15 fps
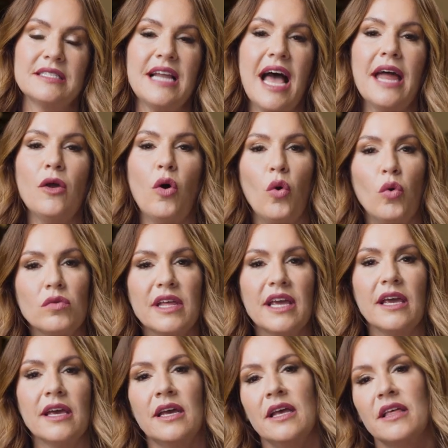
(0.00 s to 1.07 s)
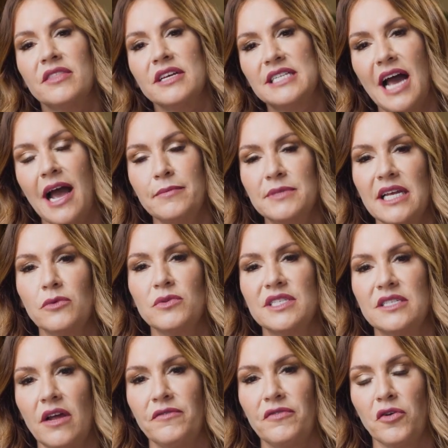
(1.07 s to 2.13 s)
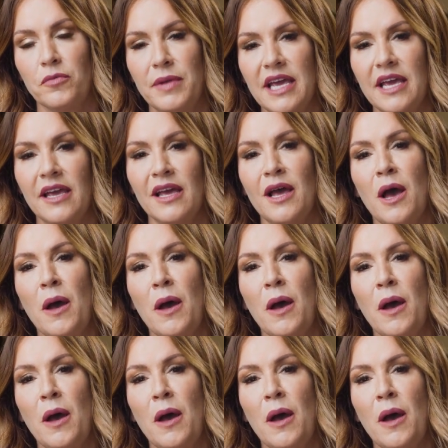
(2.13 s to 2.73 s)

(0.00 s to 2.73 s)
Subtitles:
not only the times that it was done for me,